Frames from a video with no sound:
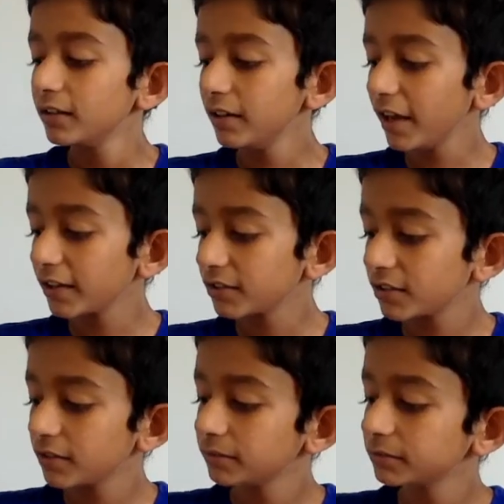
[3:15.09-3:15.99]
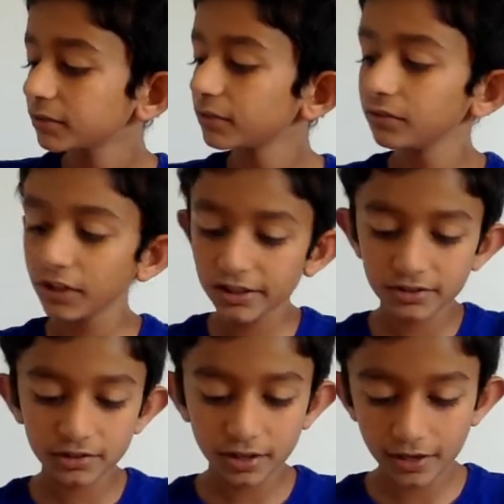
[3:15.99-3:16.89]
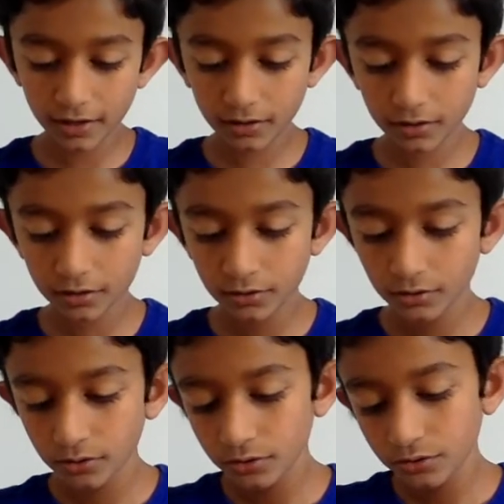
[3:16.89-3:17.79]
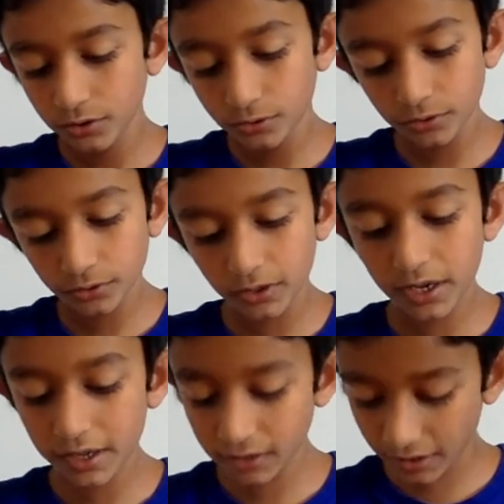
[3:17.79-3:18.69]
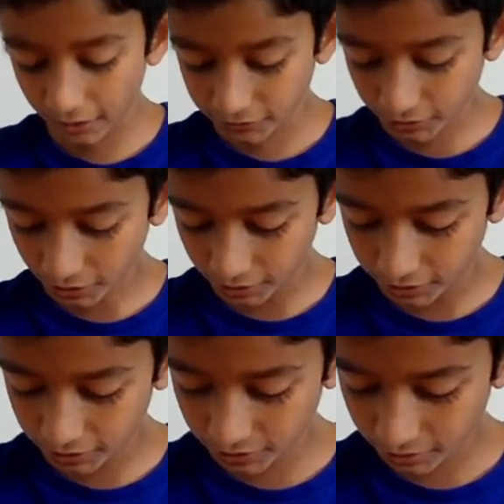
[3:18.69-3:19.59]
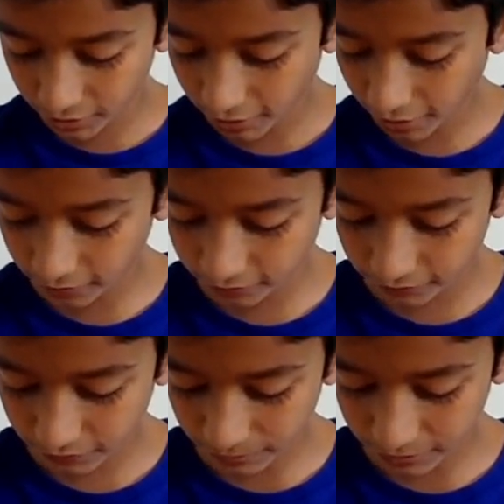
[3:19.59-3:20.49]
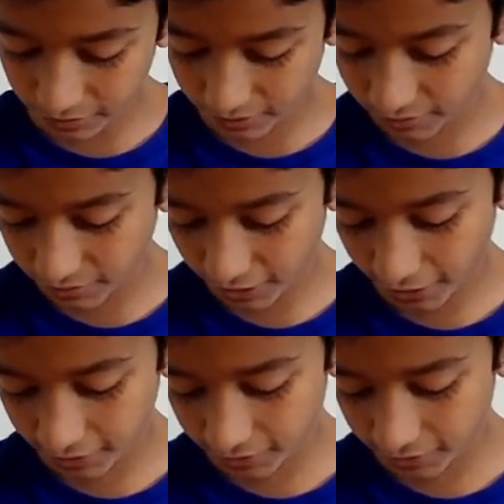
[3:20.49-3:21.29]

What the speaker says: Next, let's take two index cards out from this deck,